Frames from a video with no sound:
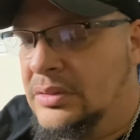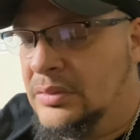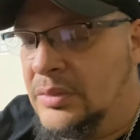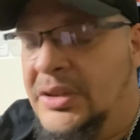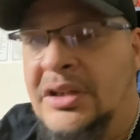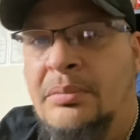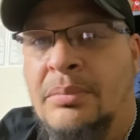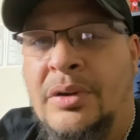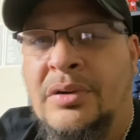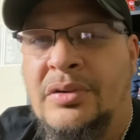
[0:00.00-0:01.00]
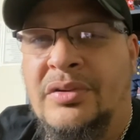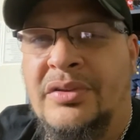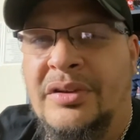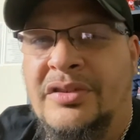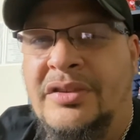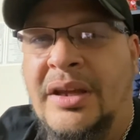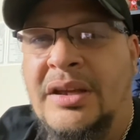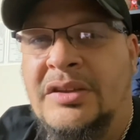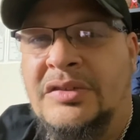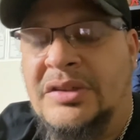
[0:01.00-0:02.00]
We're eating burgers and
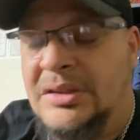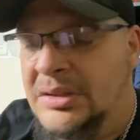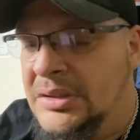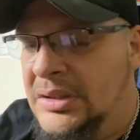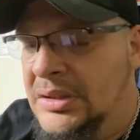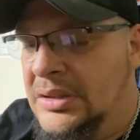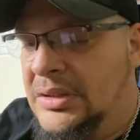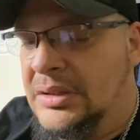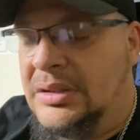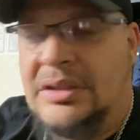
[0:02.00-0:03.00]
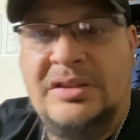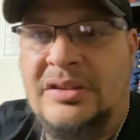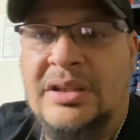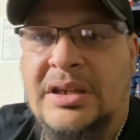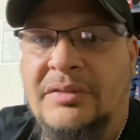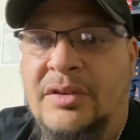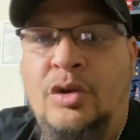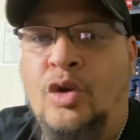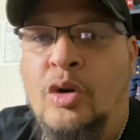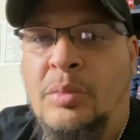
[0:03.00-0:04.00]
steaks, and that's not
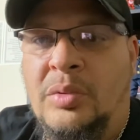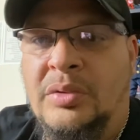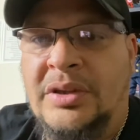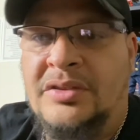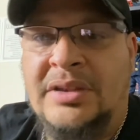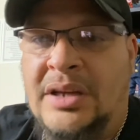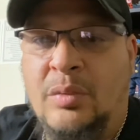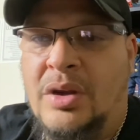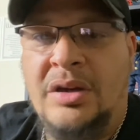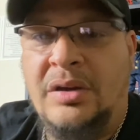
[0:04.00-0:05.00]
even normal. That's not what